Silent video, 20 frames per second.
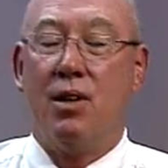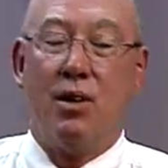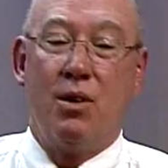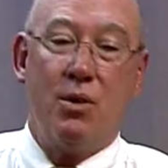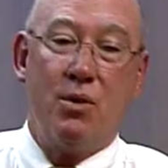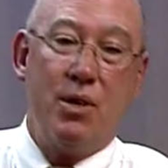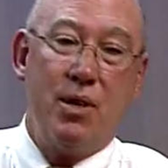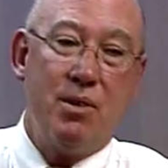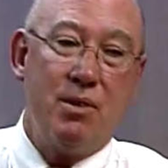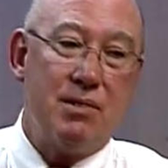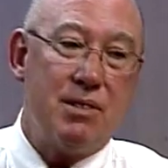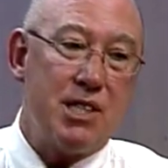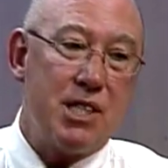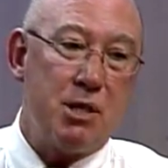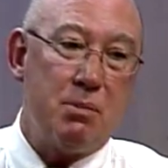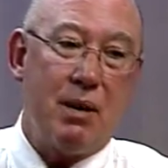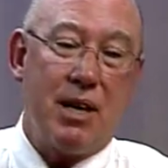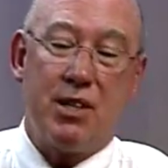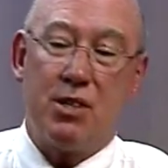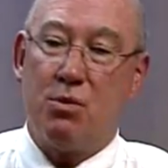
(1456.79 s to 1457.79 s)
who used to
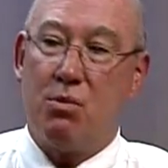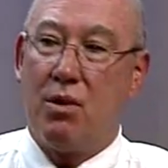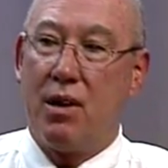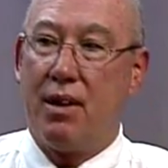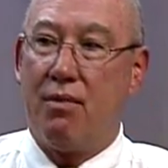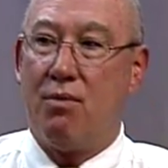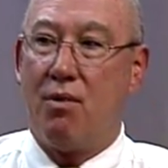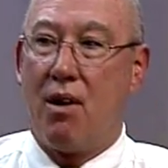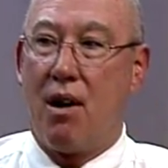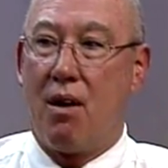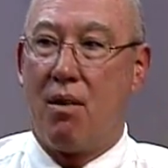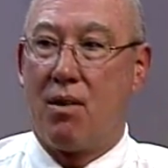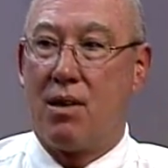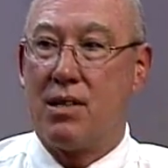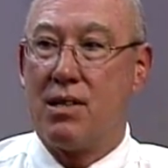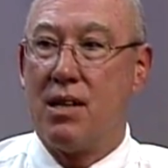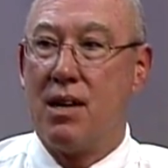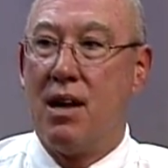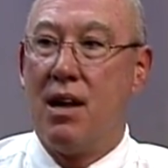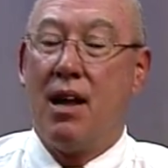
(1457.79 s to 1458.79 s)
spend 24 hours,